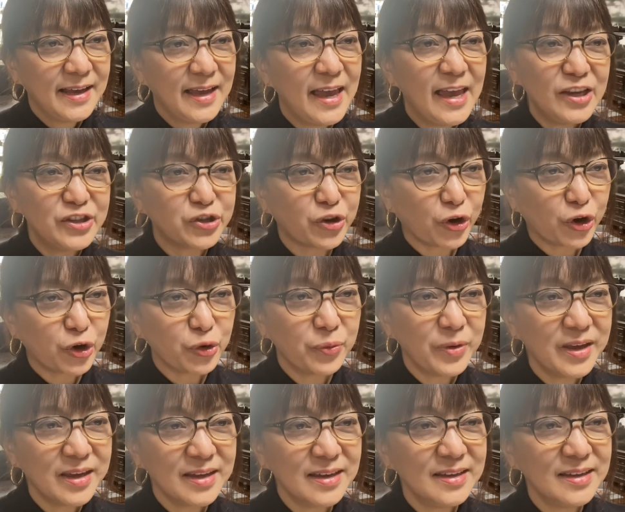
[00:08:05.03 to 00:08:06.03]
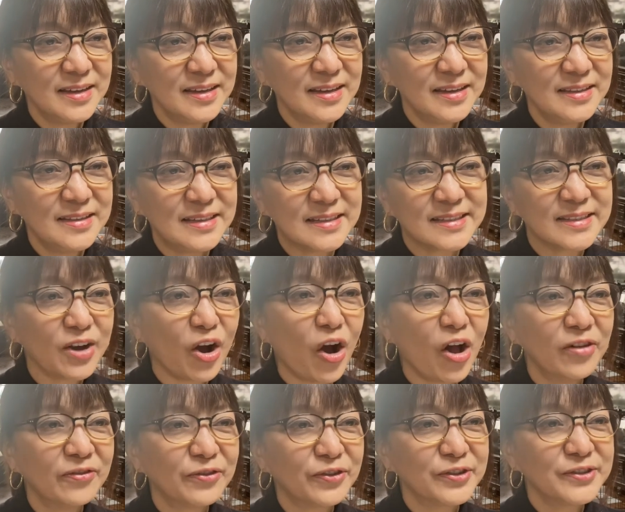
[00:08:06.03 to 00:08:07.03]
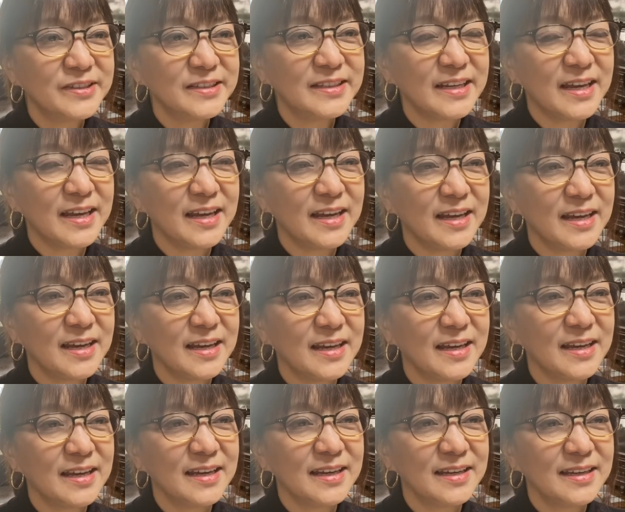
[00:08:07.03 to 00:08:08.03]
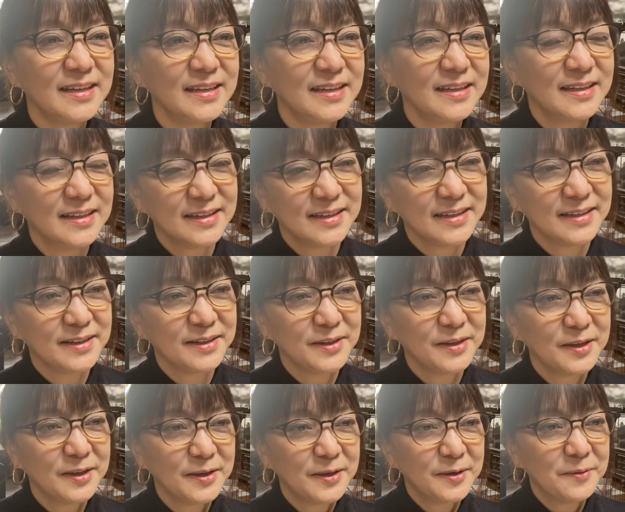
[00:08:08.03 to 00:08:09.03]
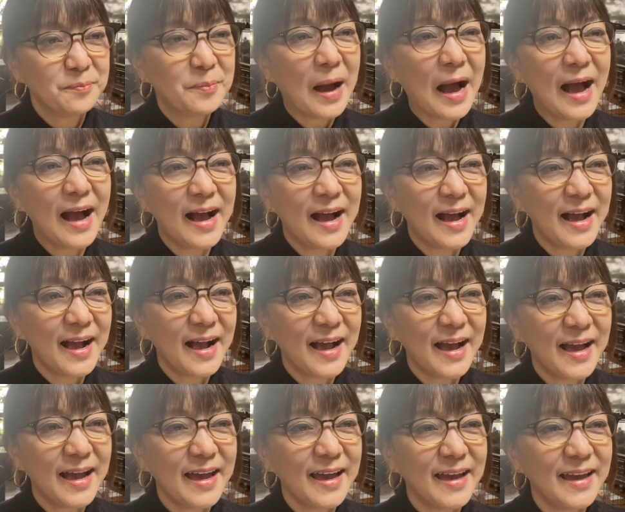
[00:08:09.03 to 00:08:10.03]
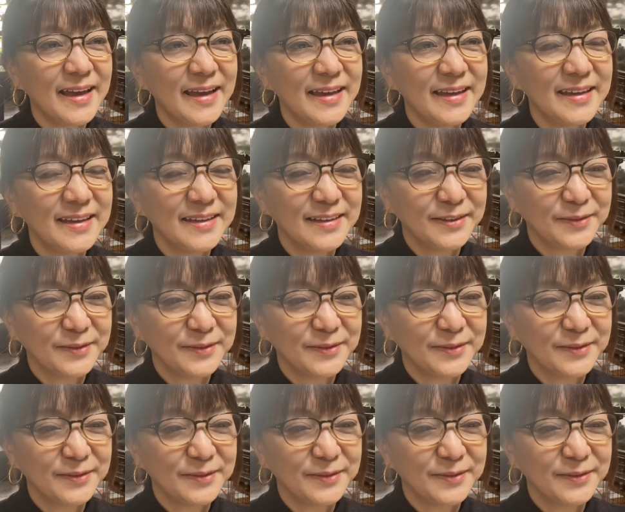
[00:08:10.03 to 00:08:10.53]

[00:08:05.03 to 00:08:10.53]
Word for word: enjoy your weekend. That's all for today. Bye.